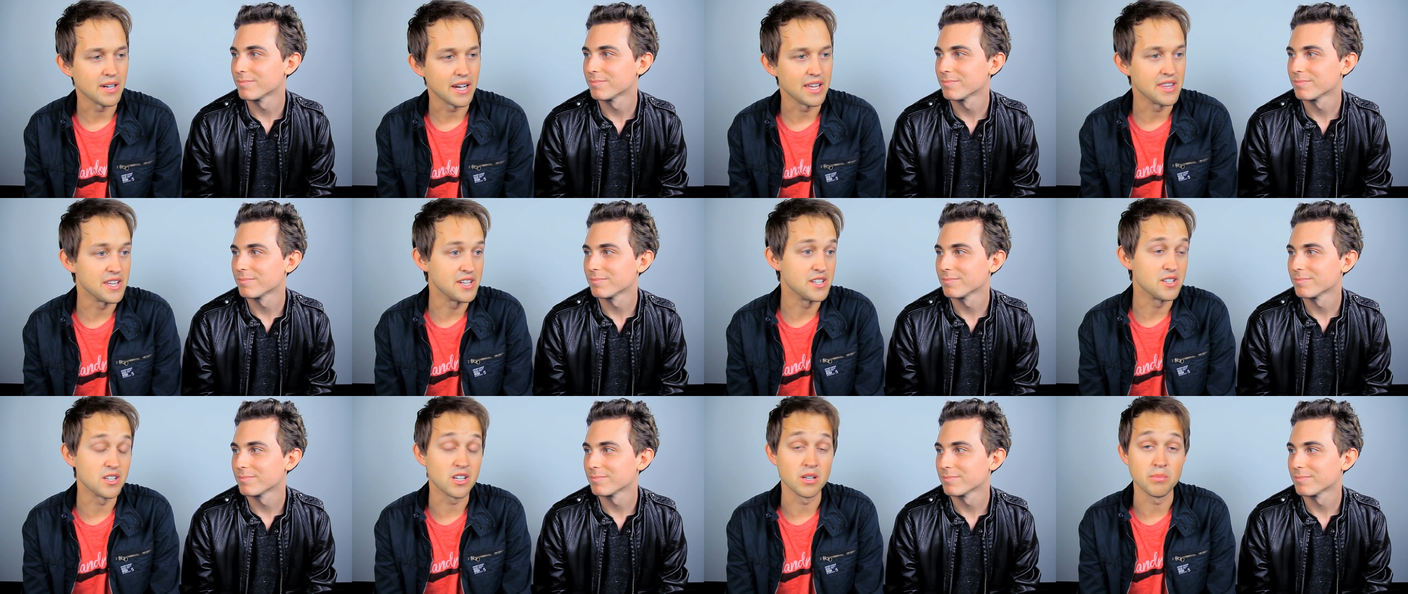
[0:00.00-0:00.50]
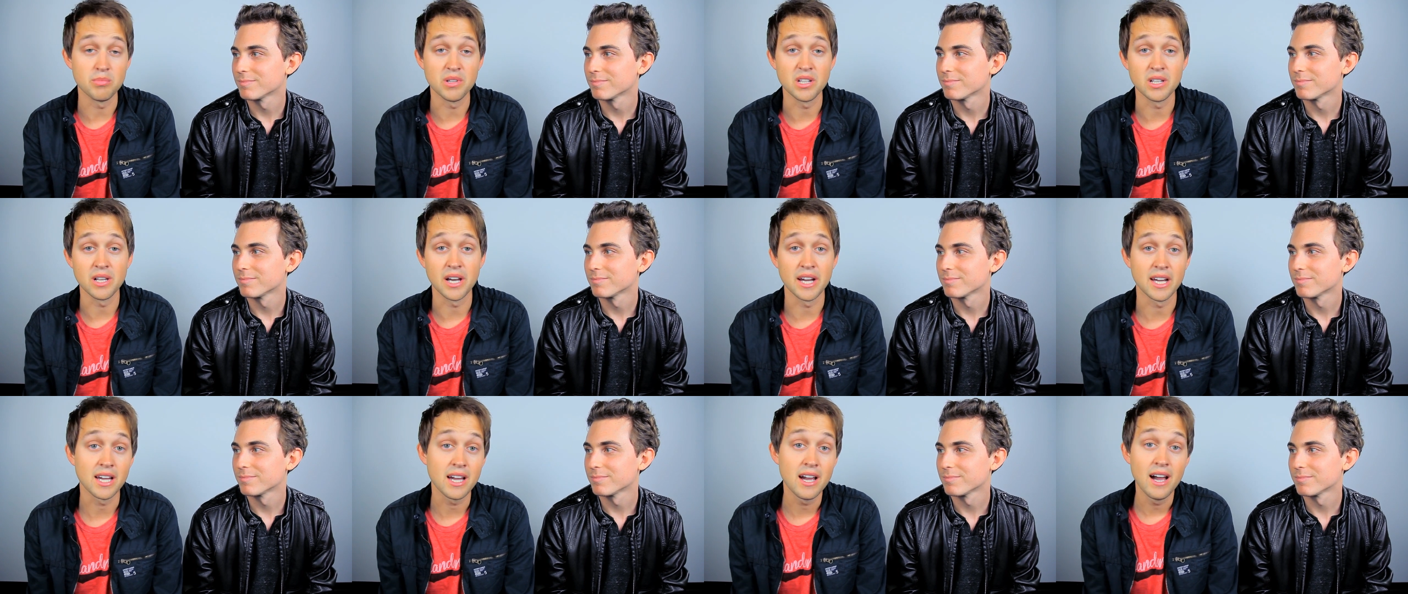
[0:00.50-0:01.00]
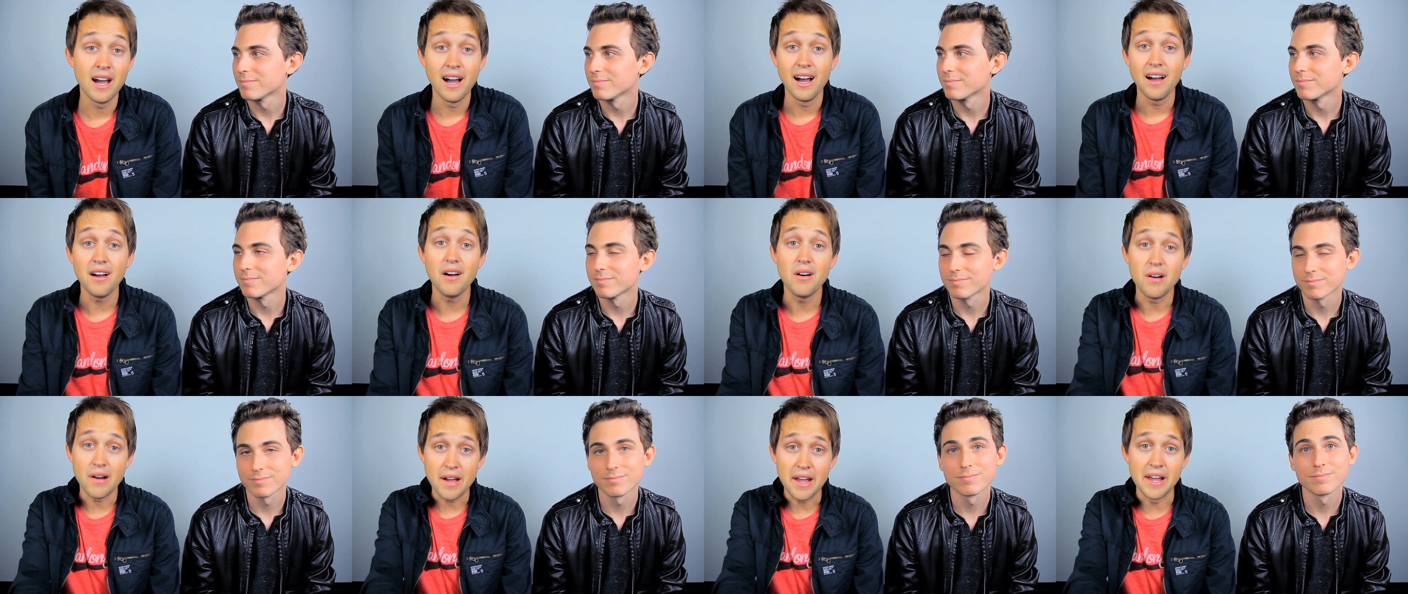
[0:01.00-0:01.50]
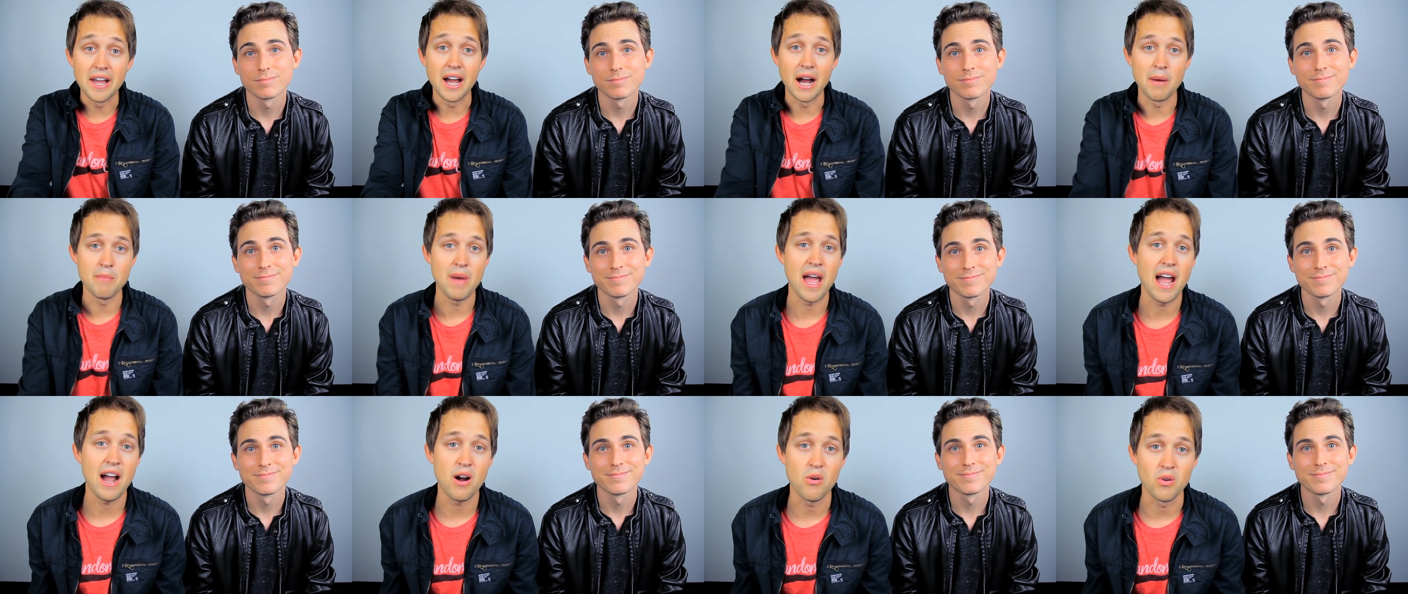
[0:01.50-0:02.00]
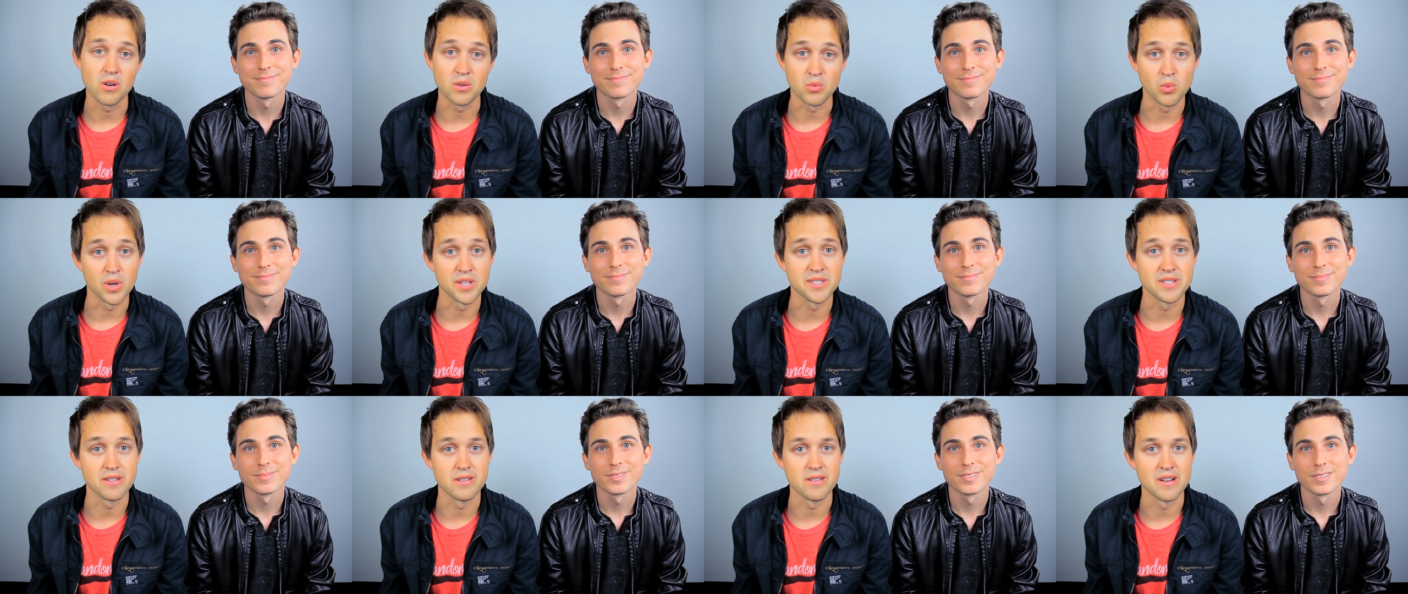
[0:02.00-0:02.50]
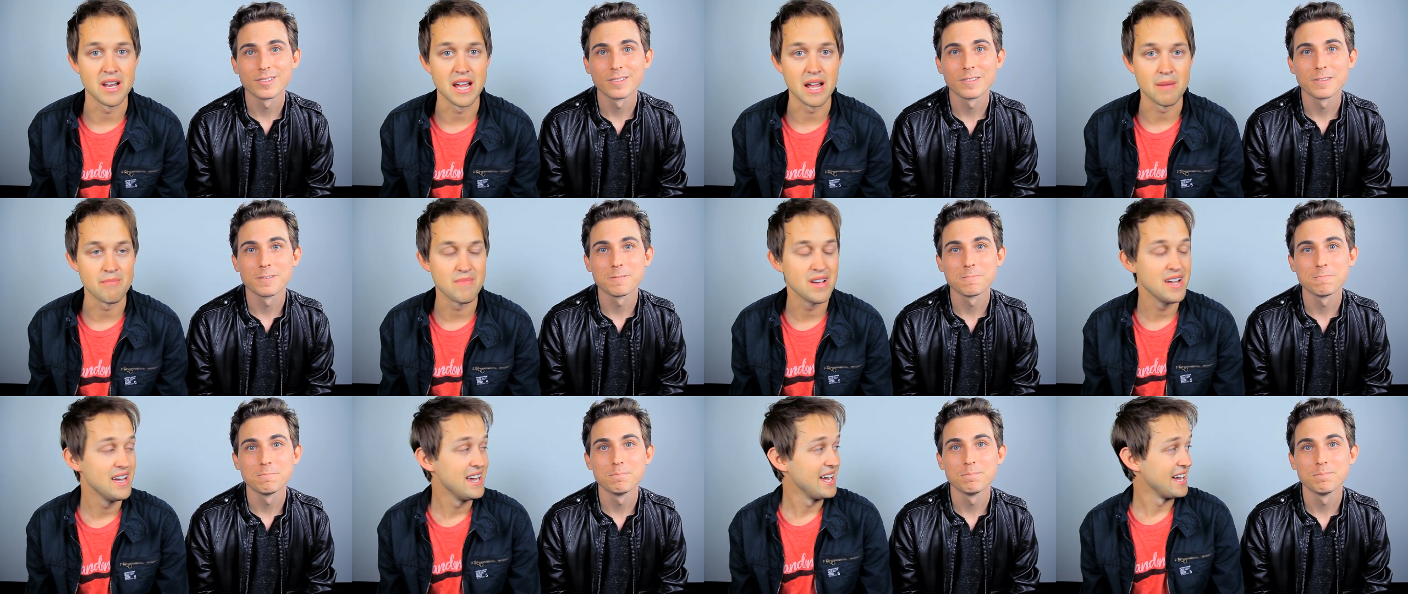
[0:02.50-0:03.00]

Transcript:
Speaker 1: And then you could be like, "Oh, hey, I'm Howard, what's your name?"